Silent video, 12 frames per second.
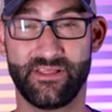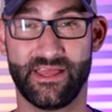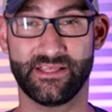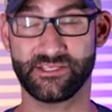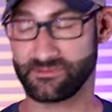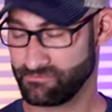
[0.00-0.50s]

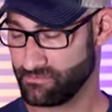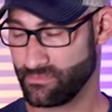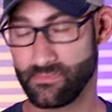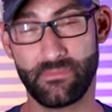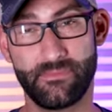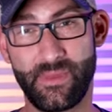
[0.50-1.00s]
lens,
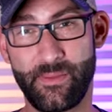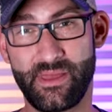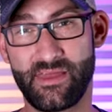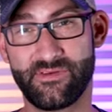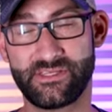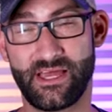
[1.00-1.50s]
maybe
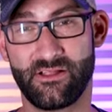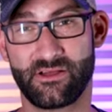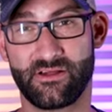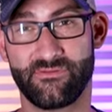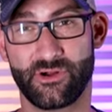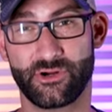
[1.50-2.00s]
give a
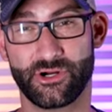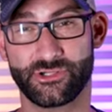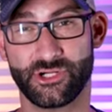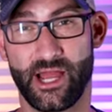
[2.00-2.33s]
teleconverter a